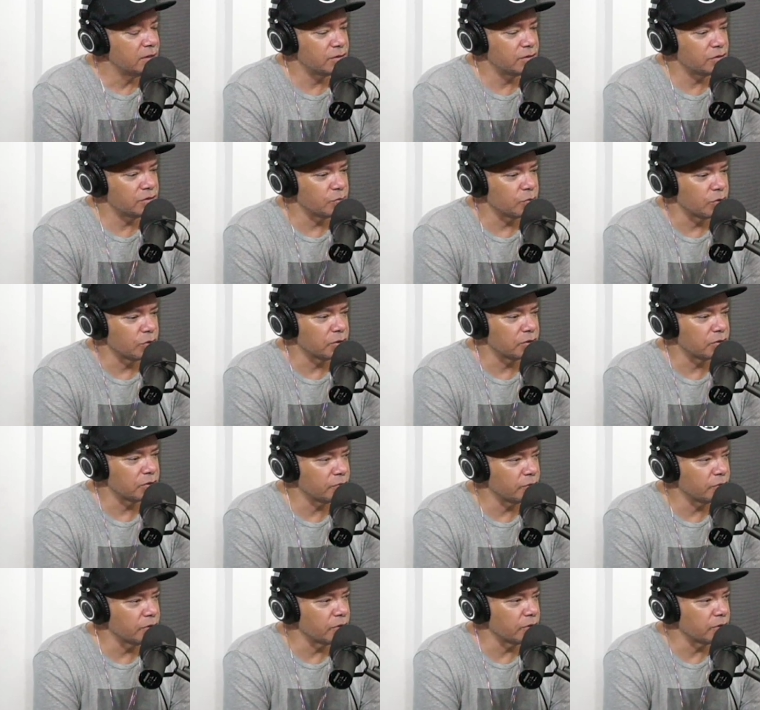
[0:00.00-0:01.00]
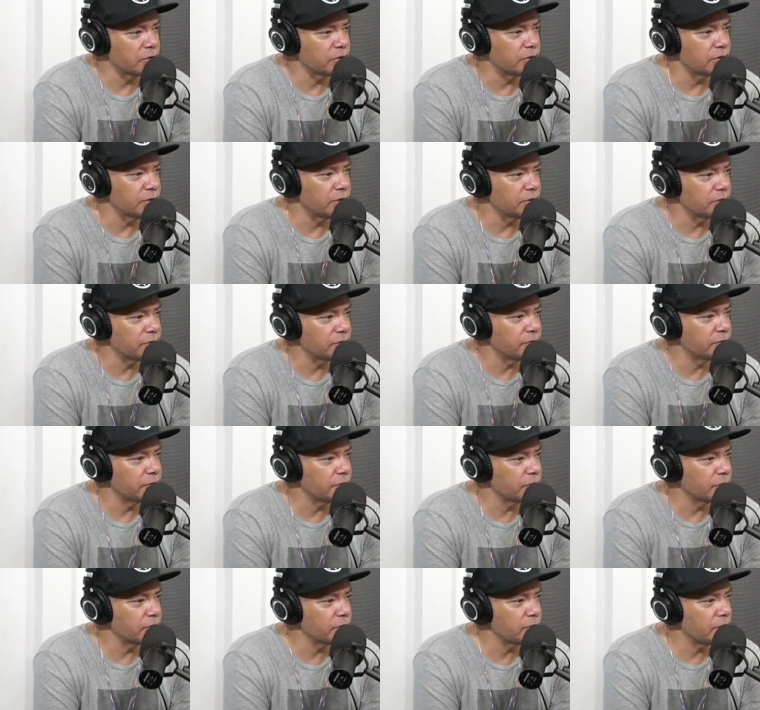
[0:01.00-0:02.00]
just worked. Worked, you know, it
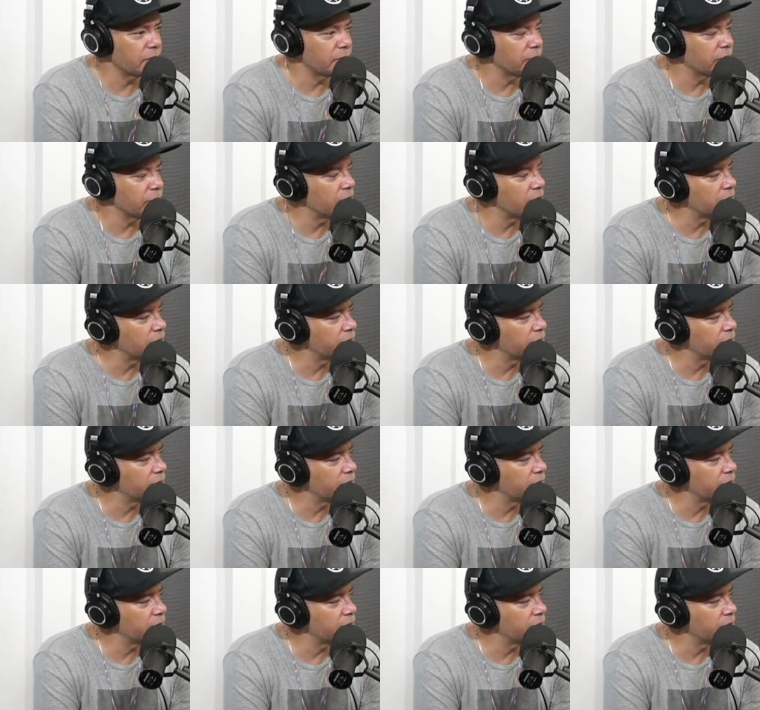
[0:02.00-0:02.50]
worked out well.